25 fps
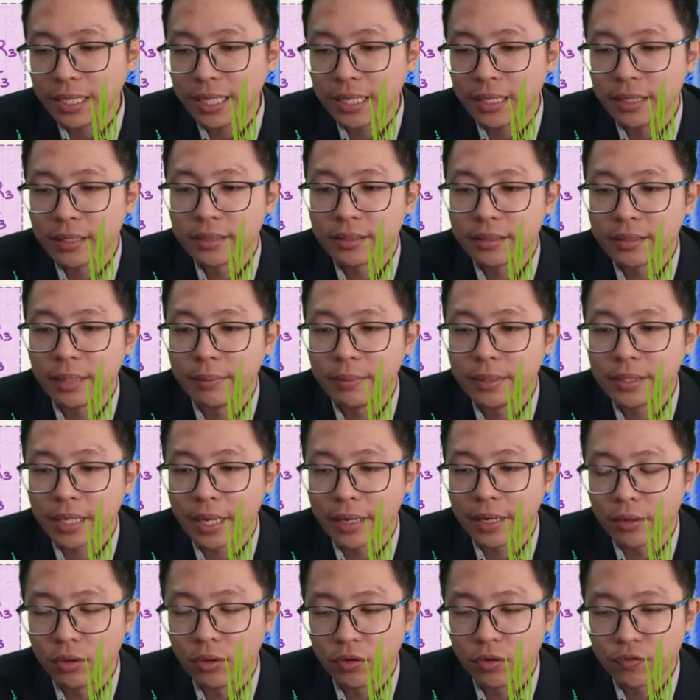lah. That means
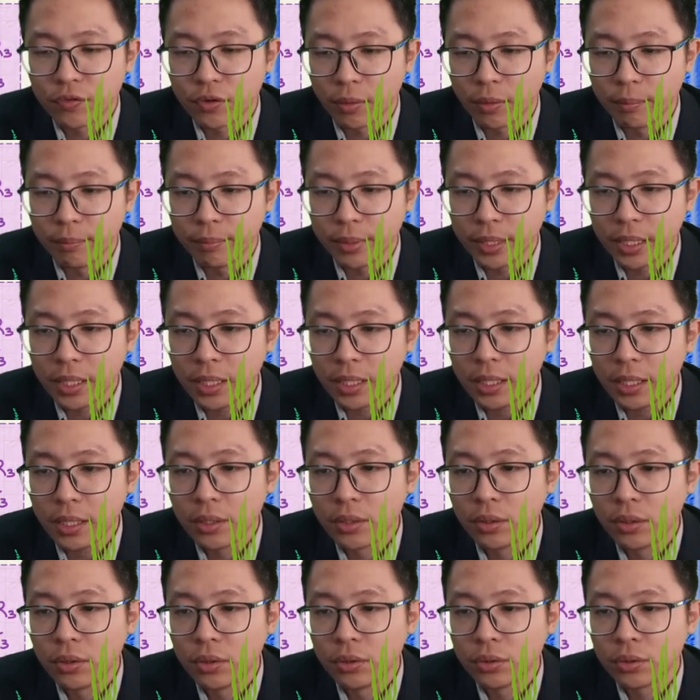I go from B,
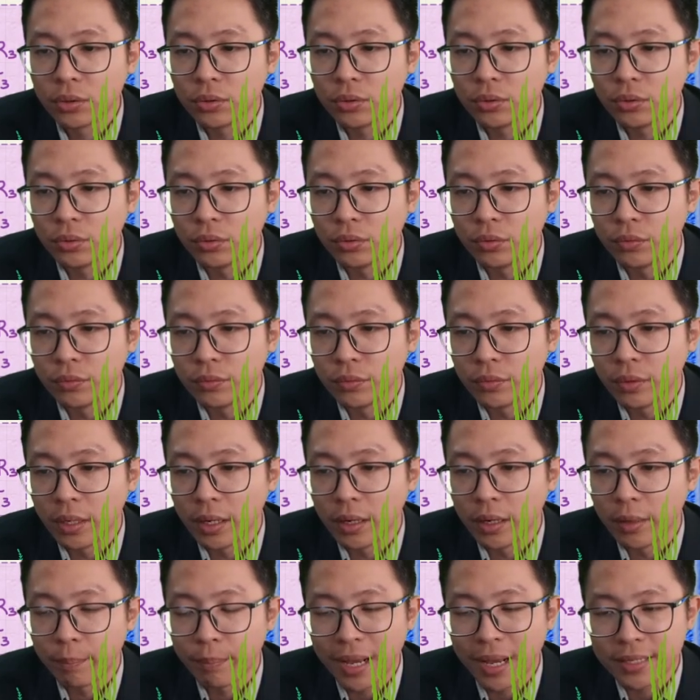go to
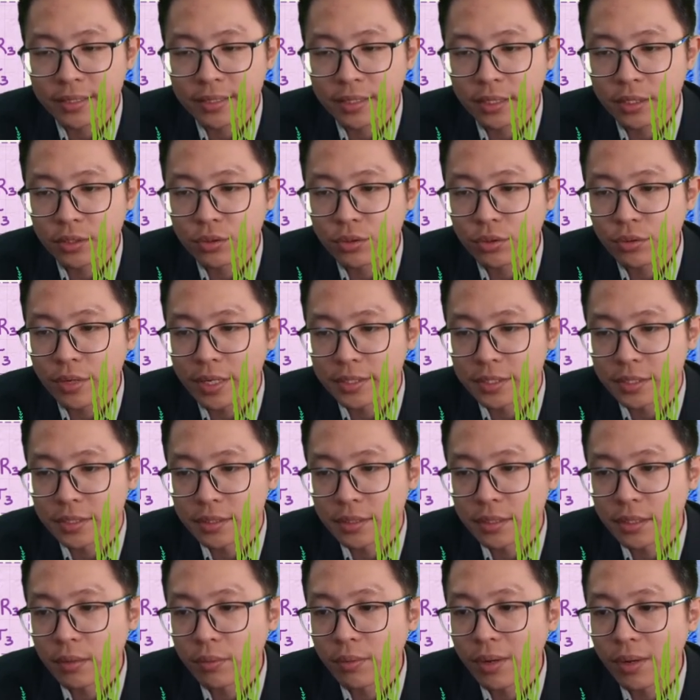passing through
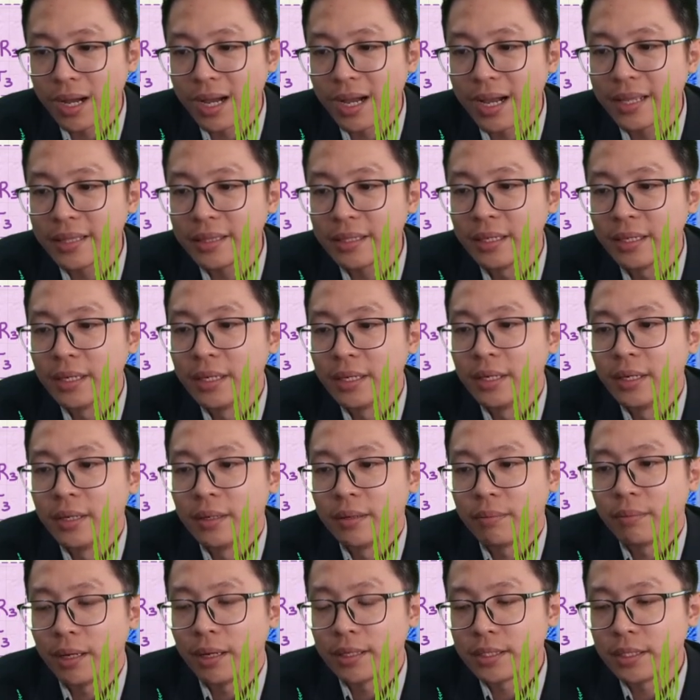resistor 1,
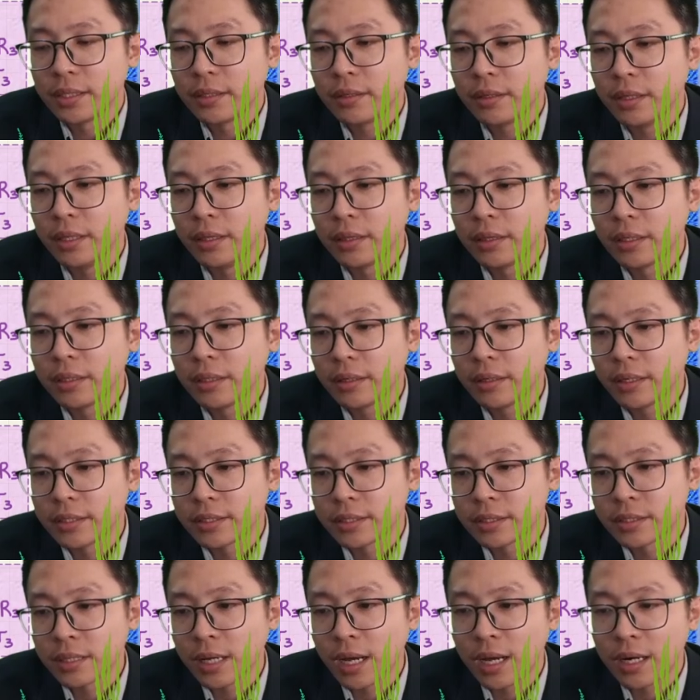passing internal
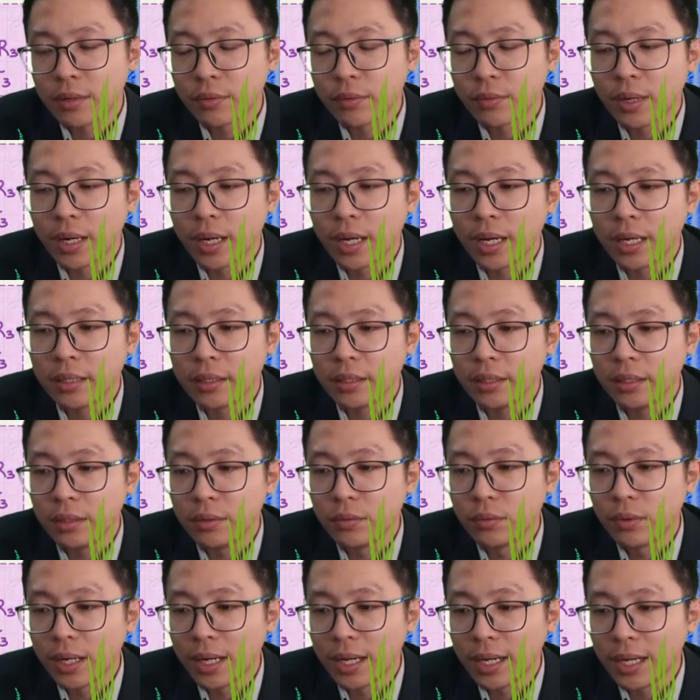resistor R1,
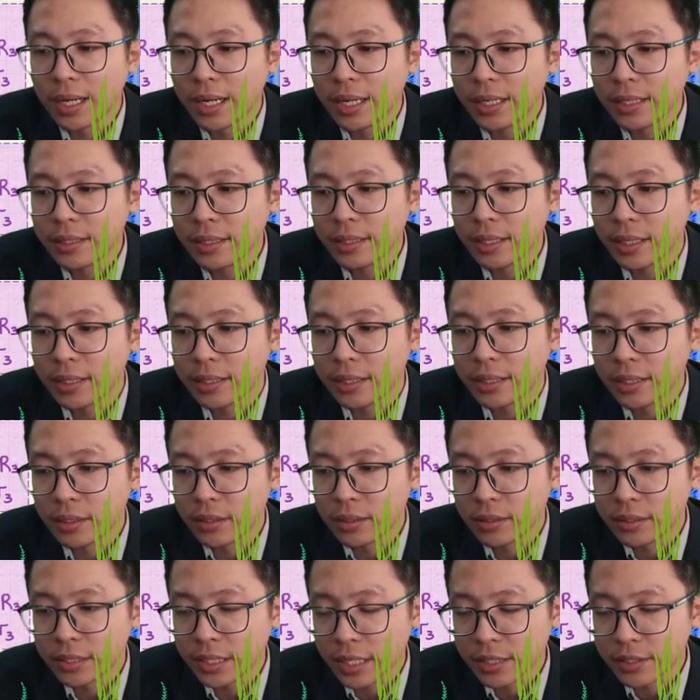E1, and
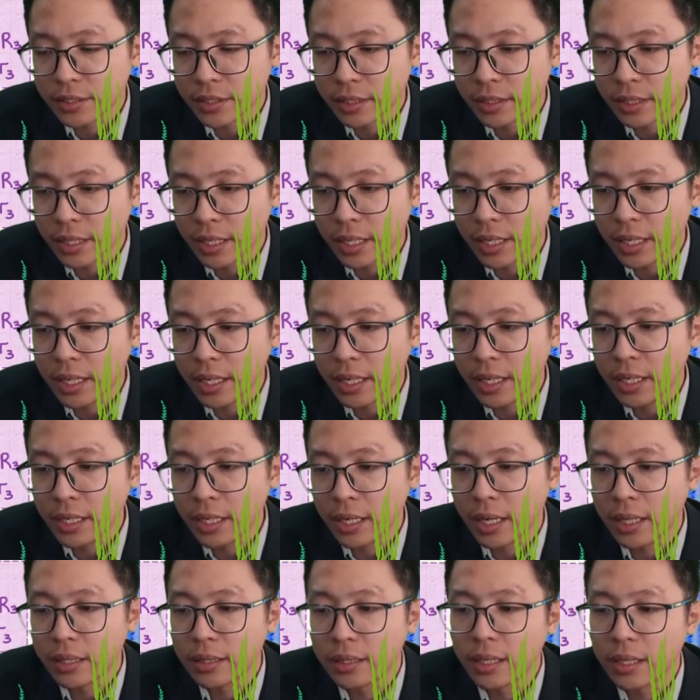then junction A,
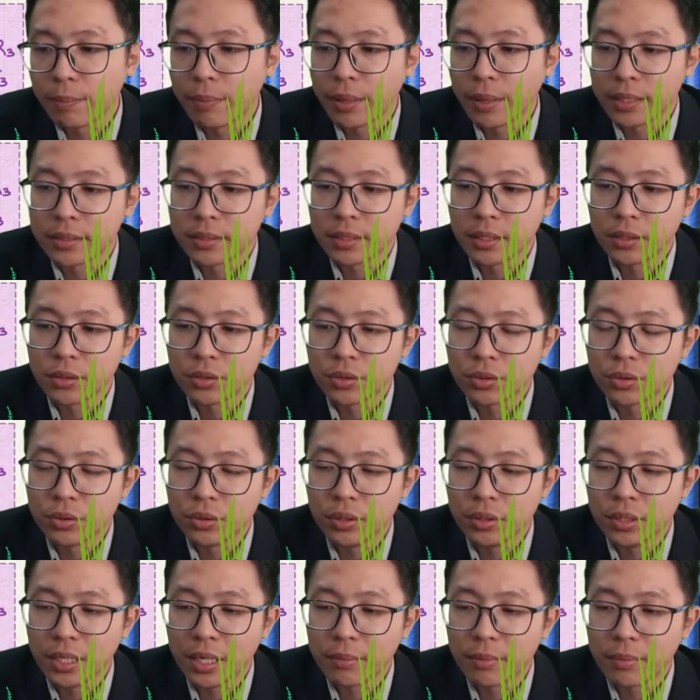and then passing
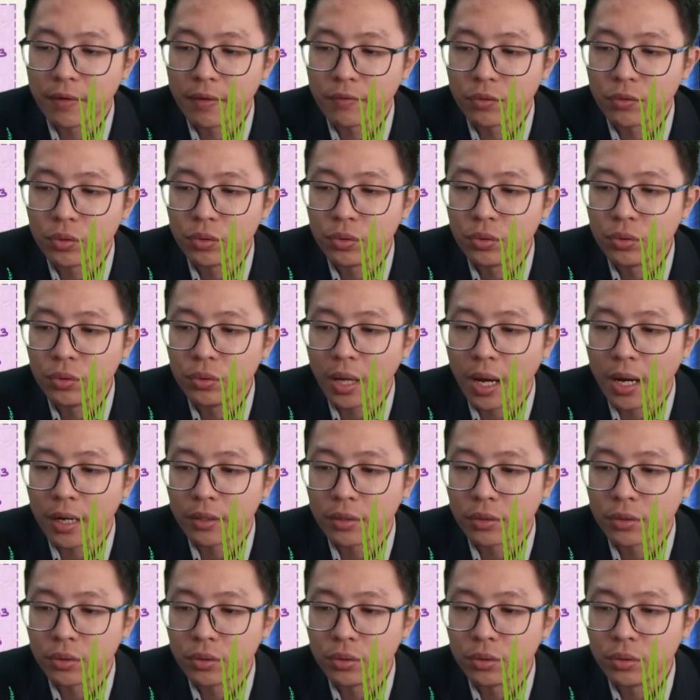through EMF 2,
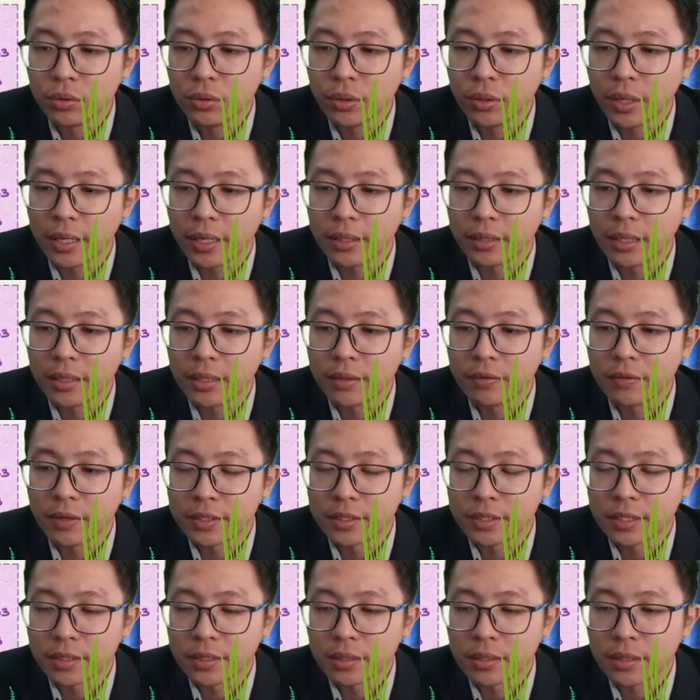R2, and then
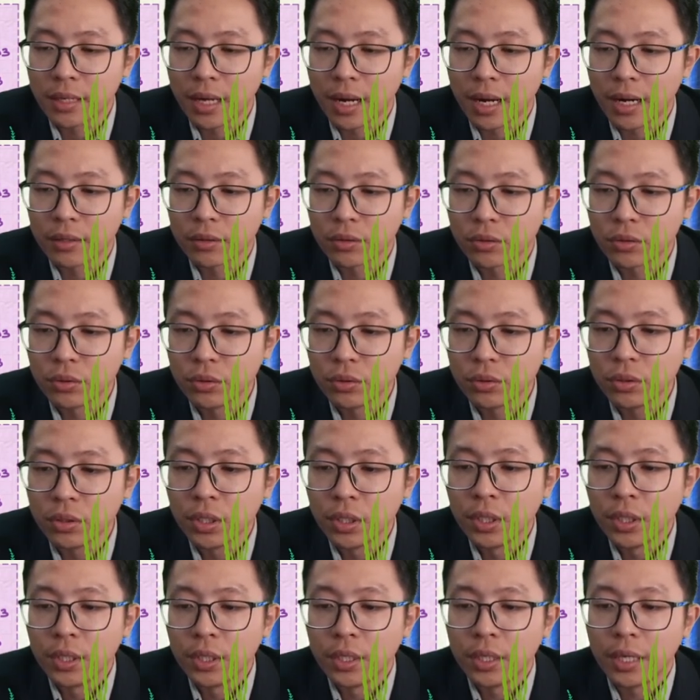resistor R2,
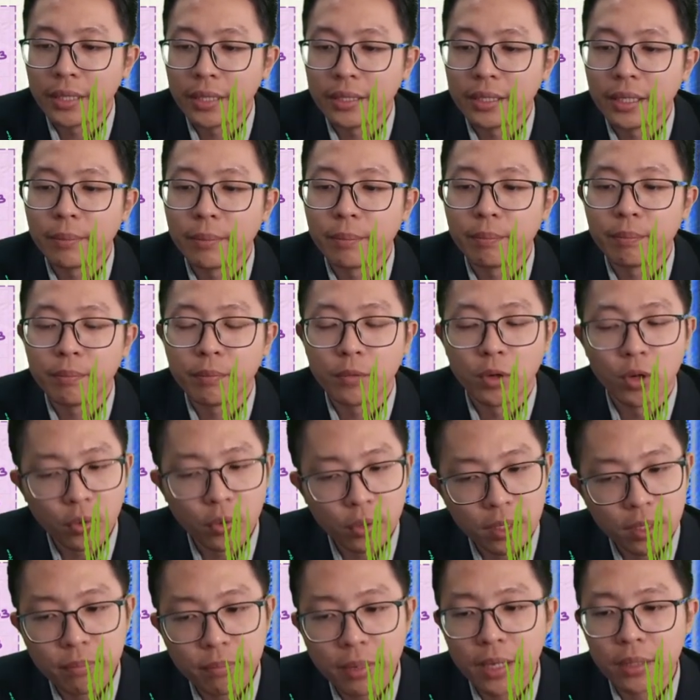and then
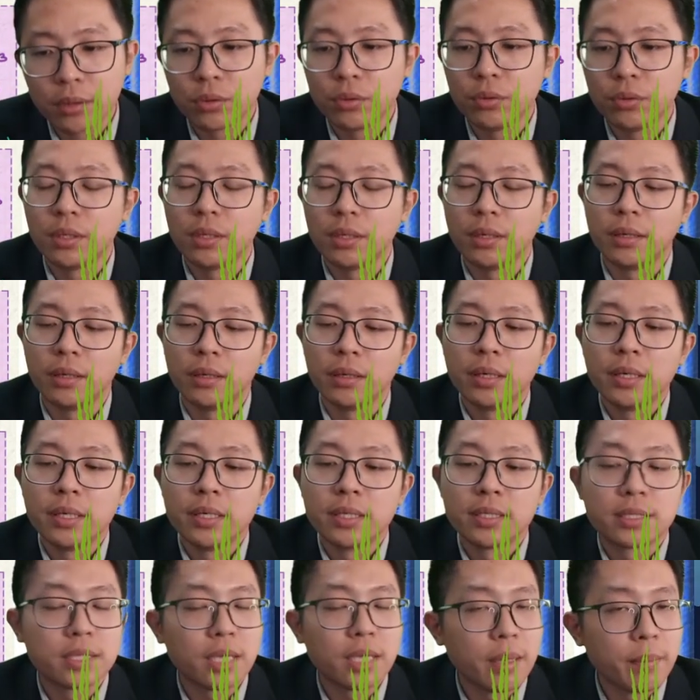going back to the
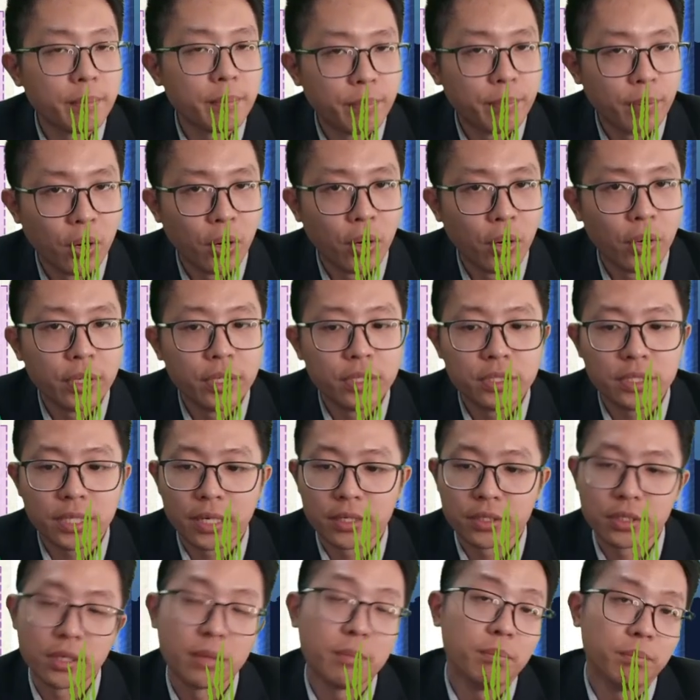same point,
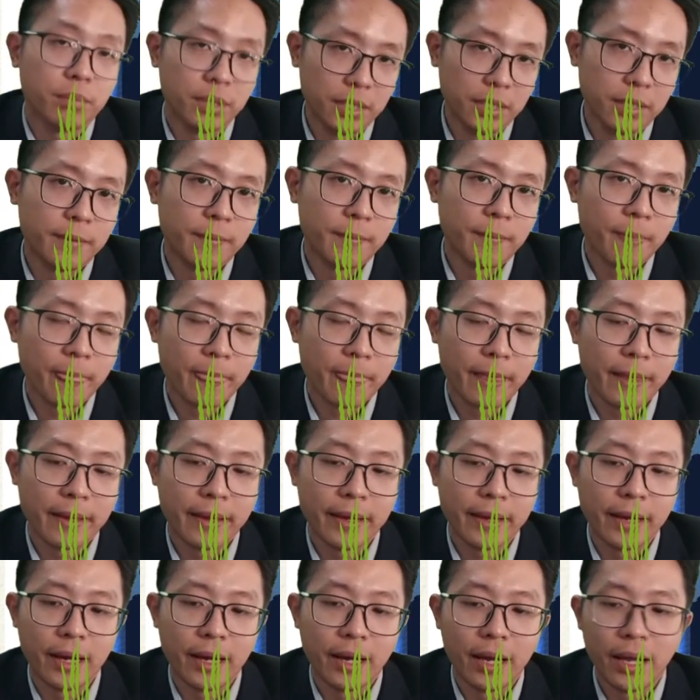junction B.
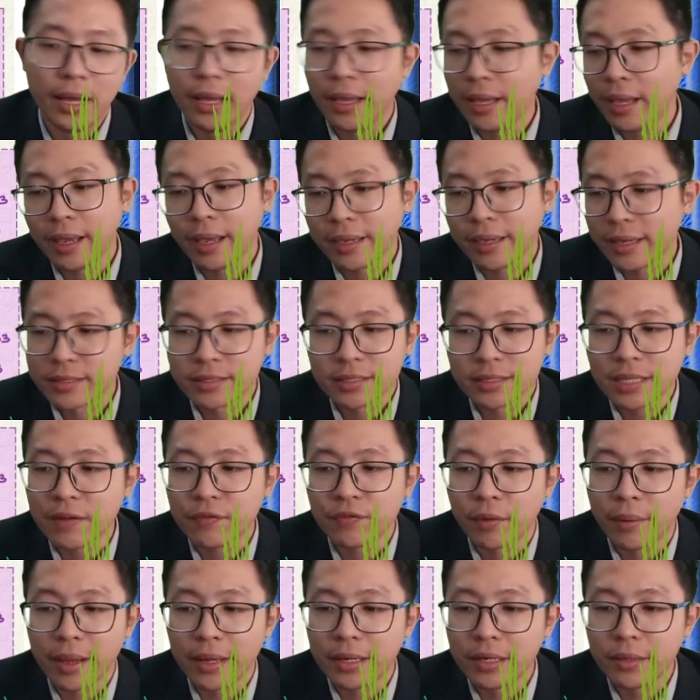Yeah, I can start
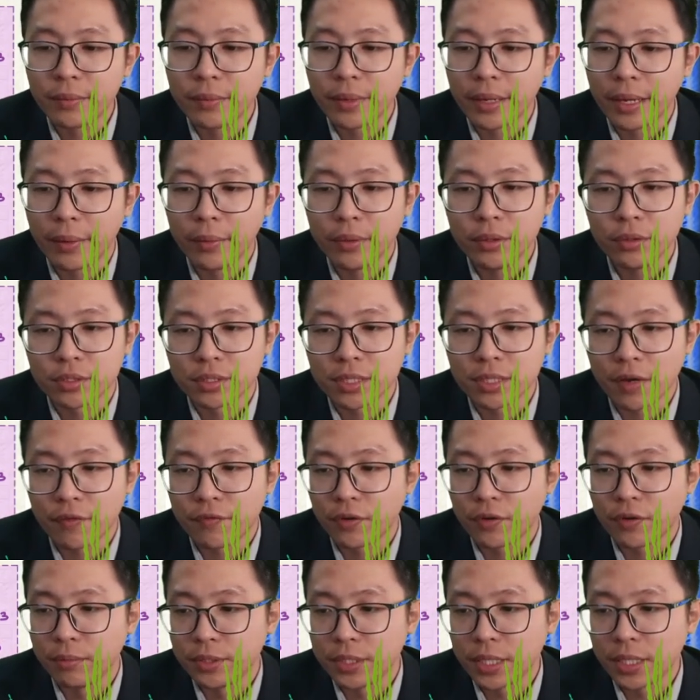from anywhere. I want to start
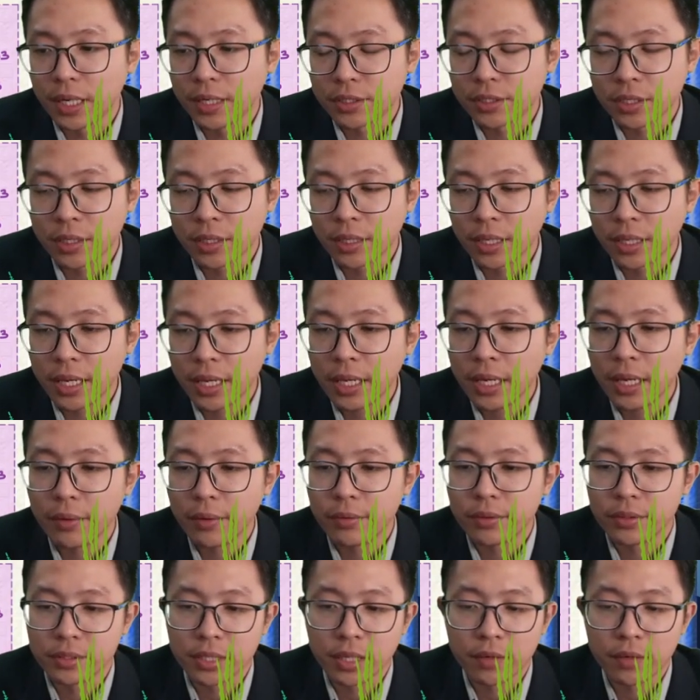from junction A, I
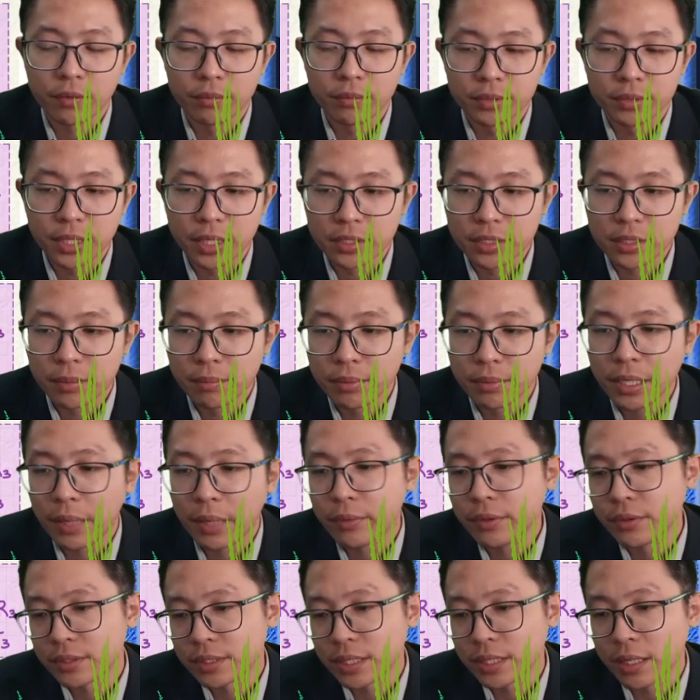want to start from junction B, I
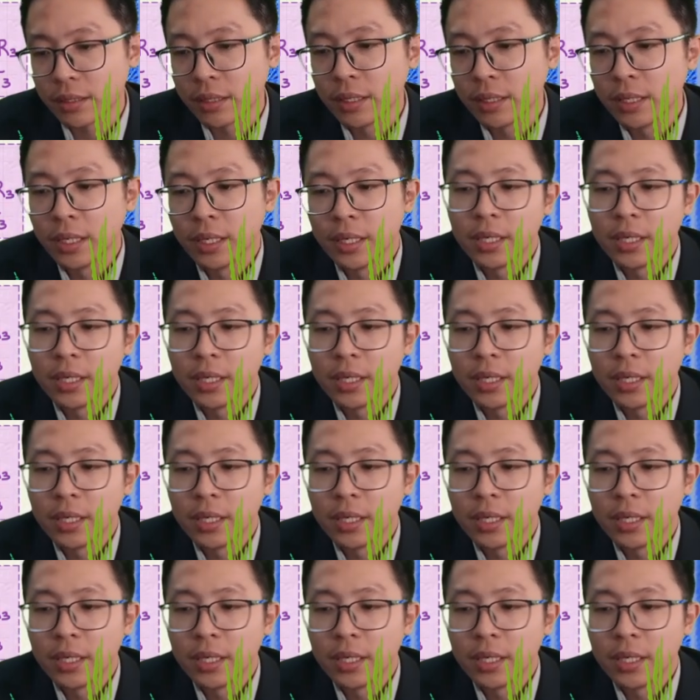want to start